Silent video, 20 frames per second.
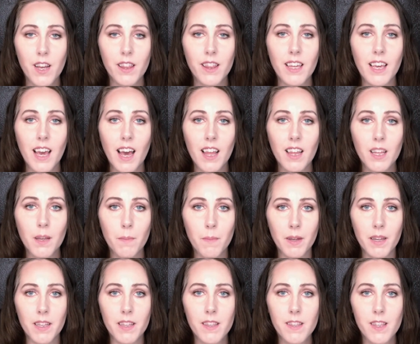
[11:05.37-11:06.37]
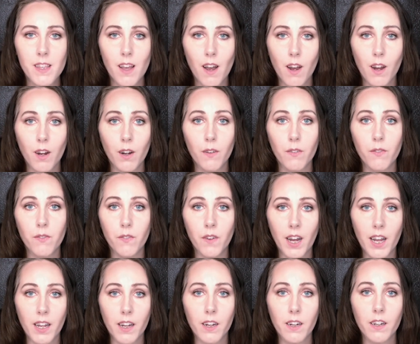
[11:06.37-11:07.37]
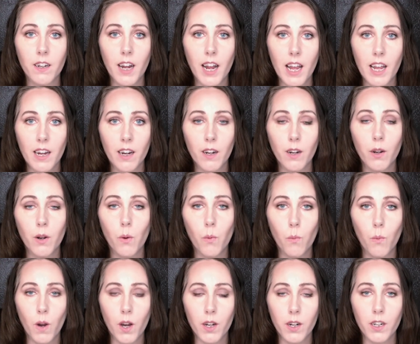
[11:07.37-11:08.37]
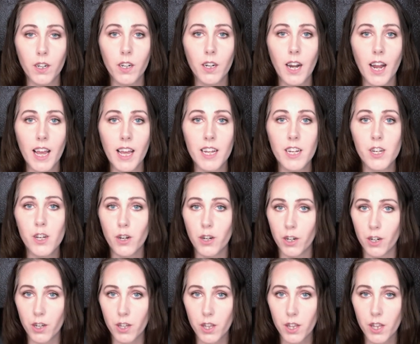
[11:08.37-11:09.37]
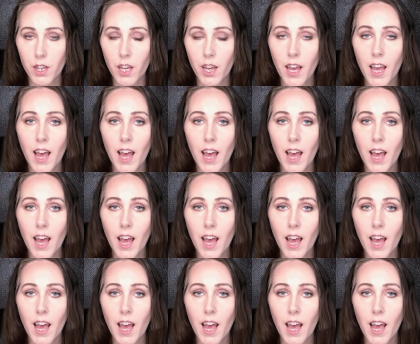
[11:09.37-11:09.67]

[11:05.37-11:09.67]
The elements are fire, air, water, and earth.